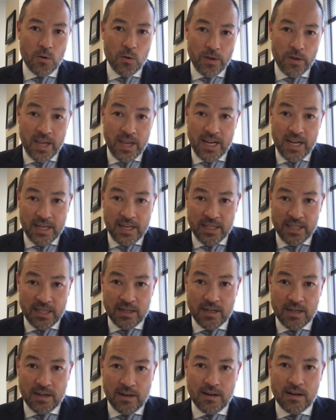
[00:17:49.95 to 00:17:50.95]
or they can
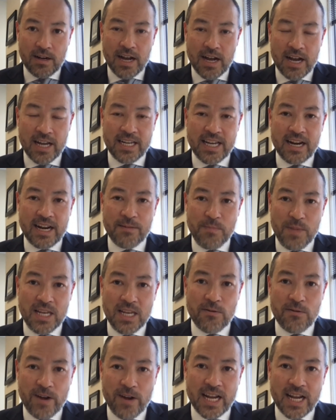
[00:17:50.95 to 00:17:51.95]
just contact
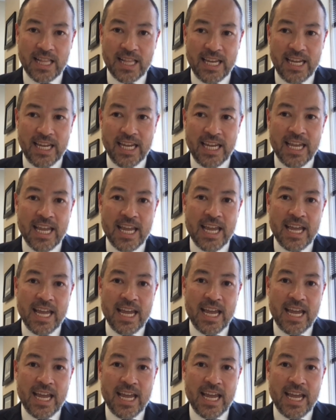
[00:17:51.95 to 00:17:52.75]
me directly